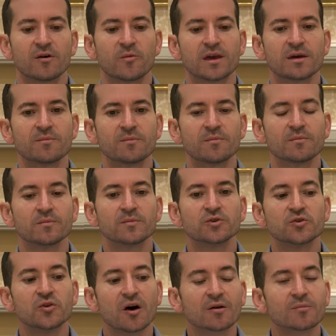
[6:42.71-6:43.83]
We
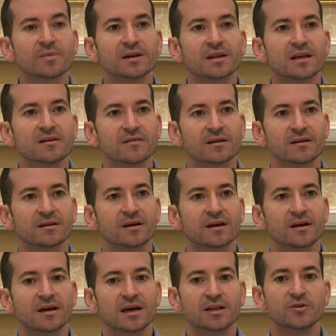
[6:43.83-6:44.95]
do not believe
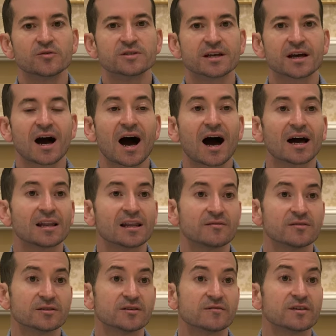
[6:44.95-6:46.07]
in using high
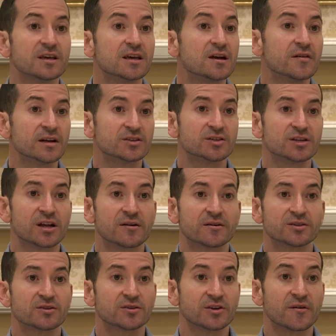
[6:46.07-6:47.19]
levels of gearing
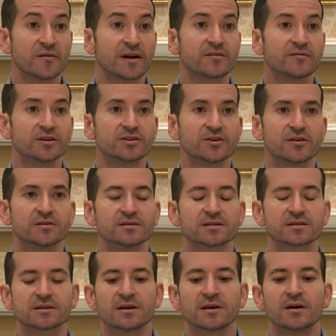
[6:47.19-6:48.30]
to generate
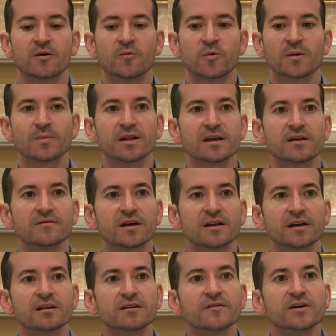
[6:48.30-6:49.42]
returns. We believe that
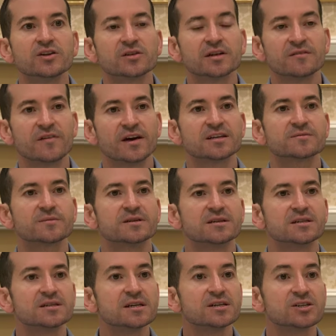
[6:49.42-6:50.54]
individual investment
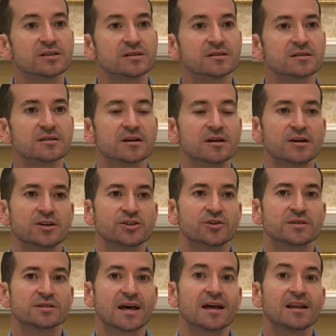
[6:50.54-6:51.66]
decisions should
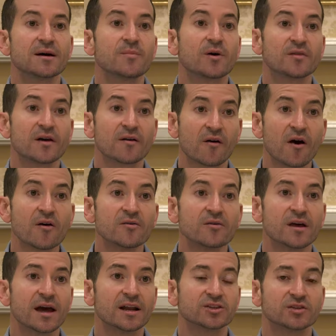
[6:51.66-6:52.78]
stand up on their own
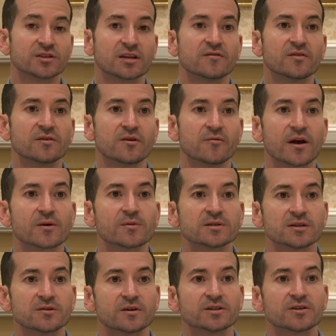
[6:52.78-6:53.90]
and should give you the
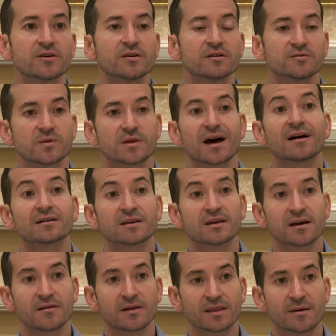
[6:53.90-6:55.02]
requisite returns without
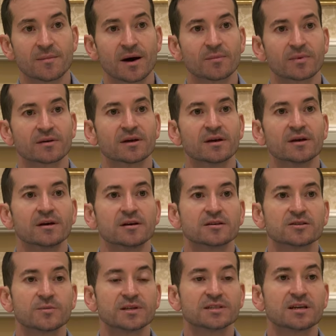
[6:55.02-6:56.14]
gearing them up.
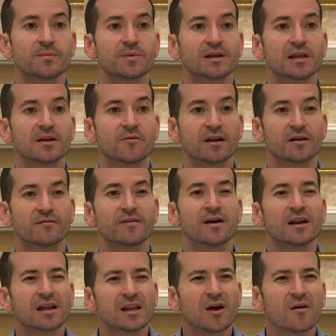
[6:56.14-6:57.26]
So we typically run a
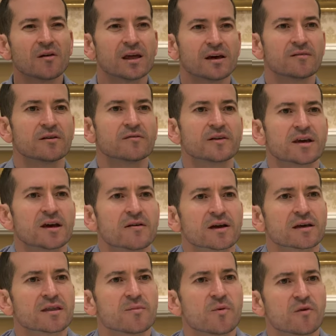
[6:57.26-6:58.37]
fairly low level of gearing
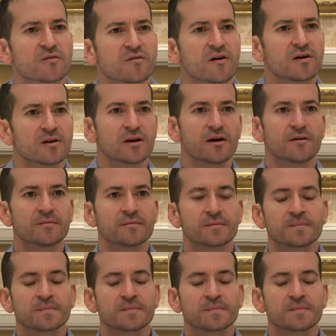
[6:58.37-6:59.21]
in the portfolio.